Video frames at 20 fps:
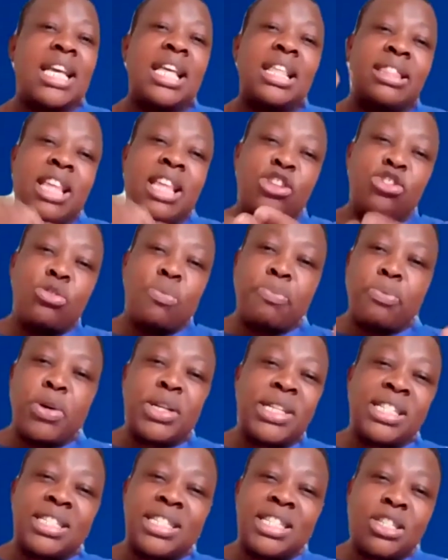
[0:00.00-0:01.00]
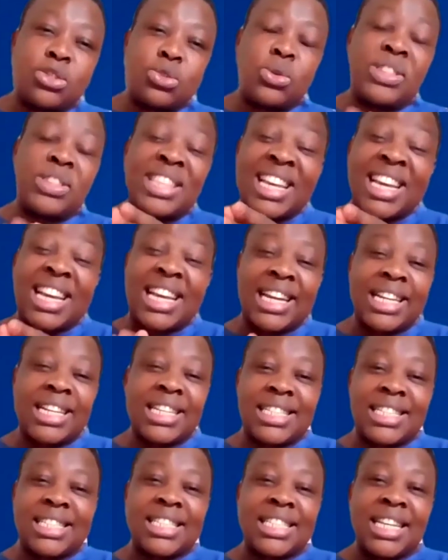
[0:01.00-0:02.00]
then you put it into the
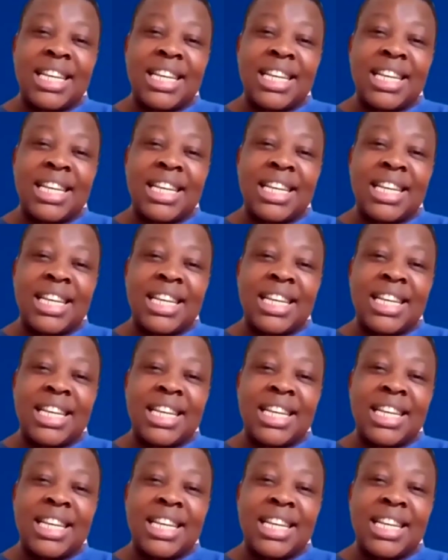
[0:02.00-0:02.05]
grid.